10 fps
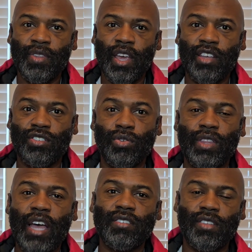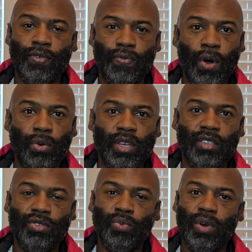And so that's the
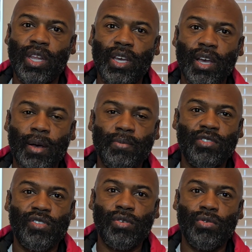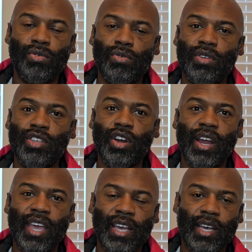focus when it comes to your
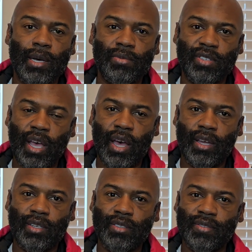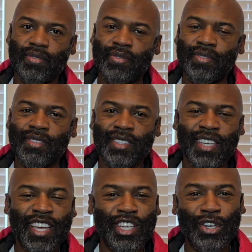income side.
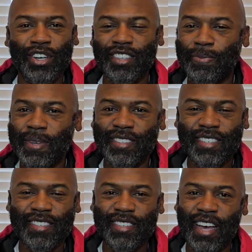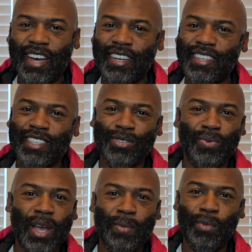Your expenses side is
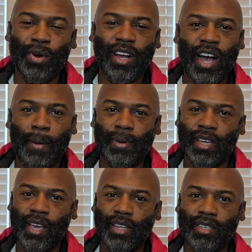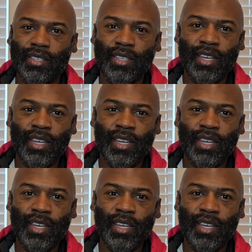way more complicated.